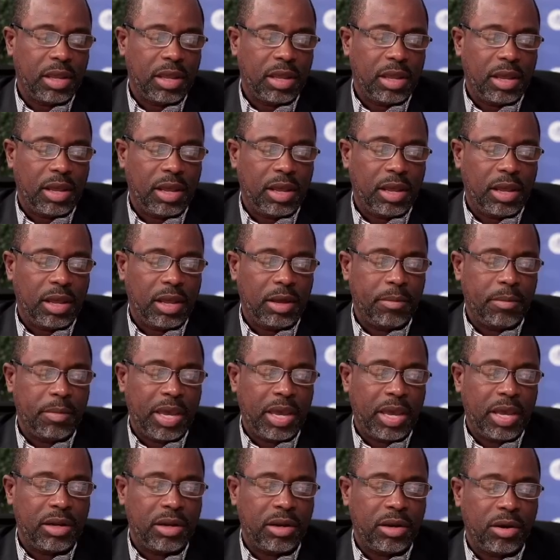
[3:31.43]

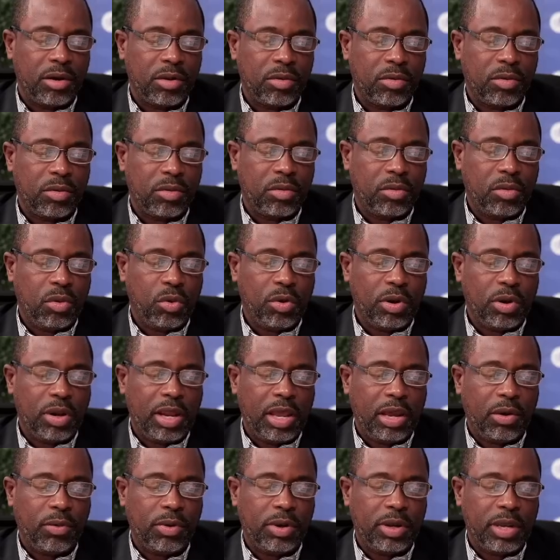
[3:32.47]
and their total
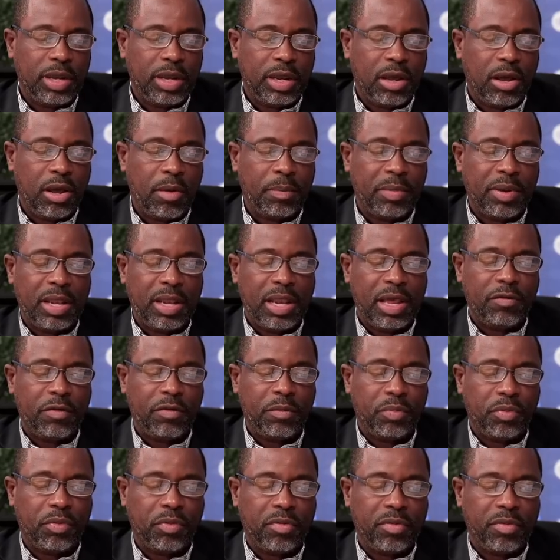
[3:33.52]
equity up
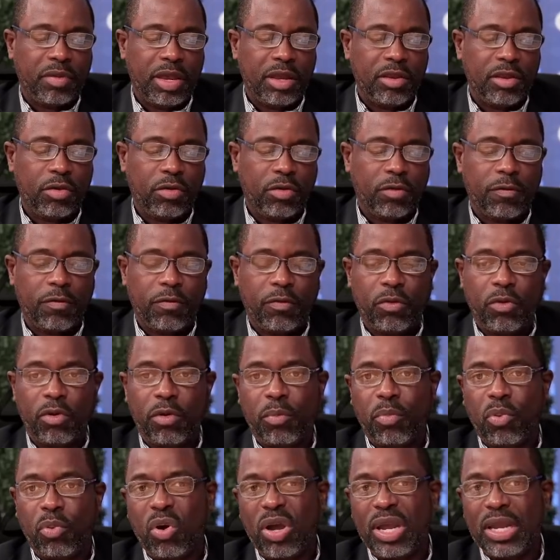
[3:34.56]
11% to
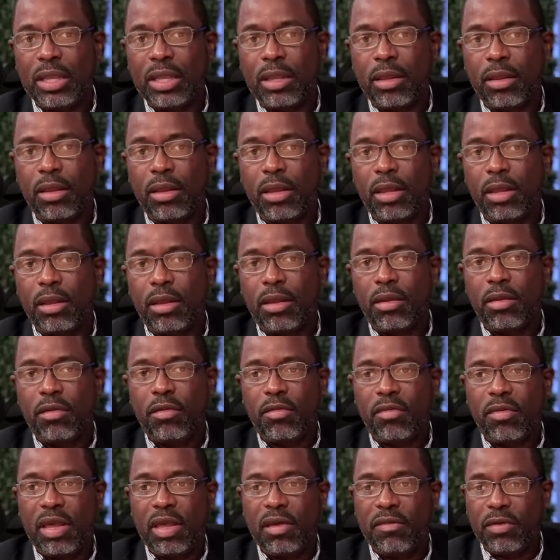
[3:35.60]

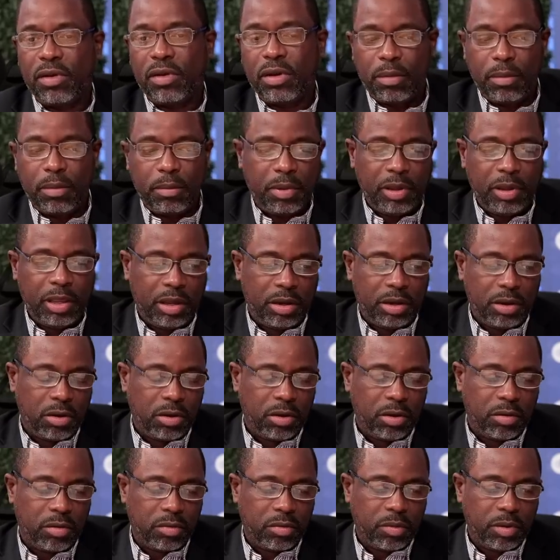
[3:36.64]
$4.7 billion.
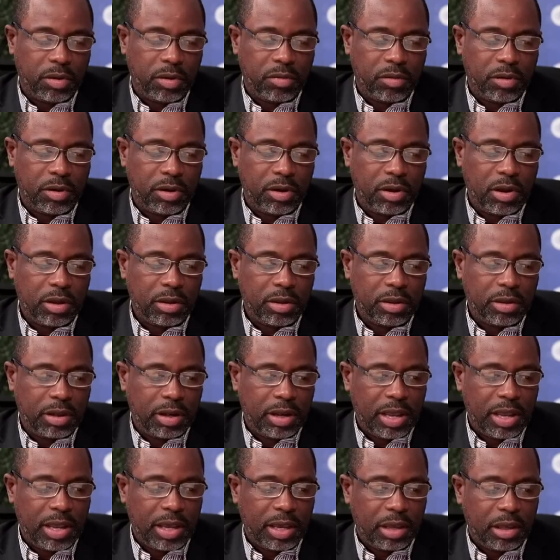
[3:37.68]
What's there not to
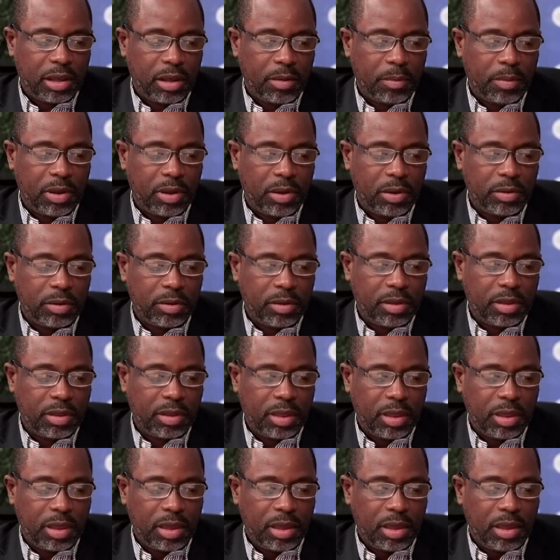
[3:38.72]
like about
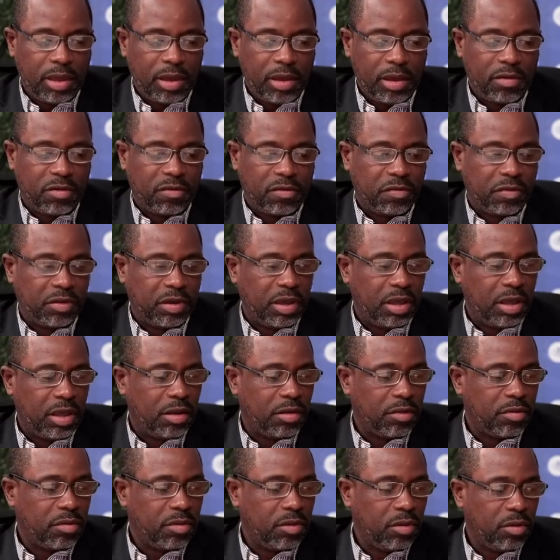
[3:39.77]

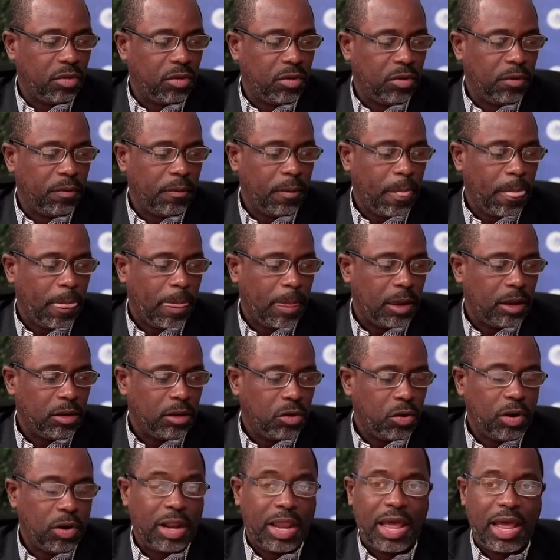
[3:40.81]
SVL? So
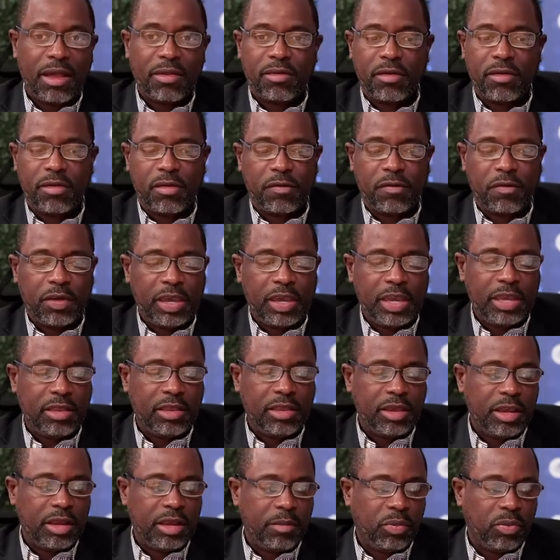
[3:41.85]
total assets of
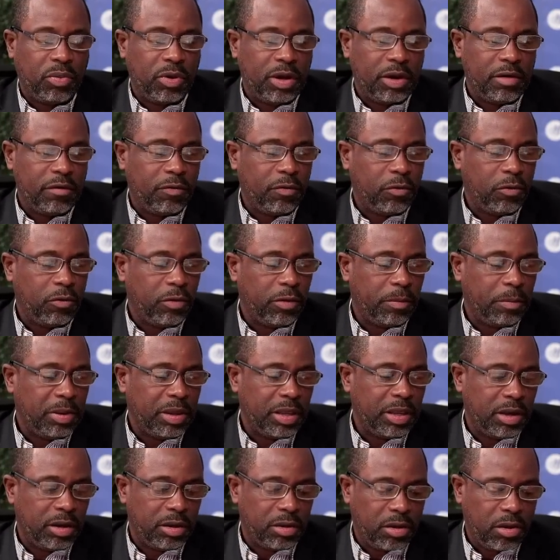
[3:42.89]
$18.4
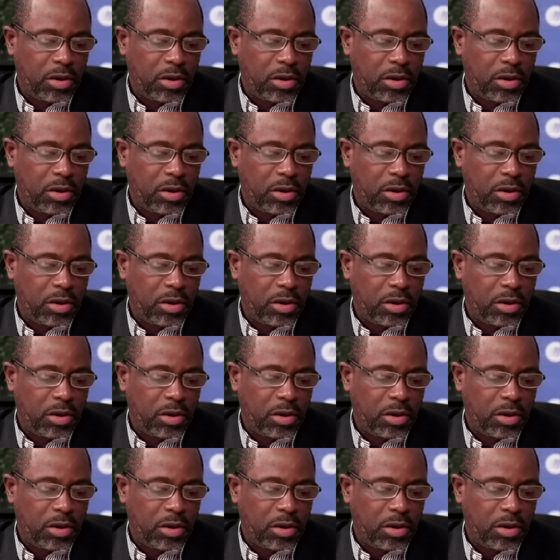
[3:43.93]
billion.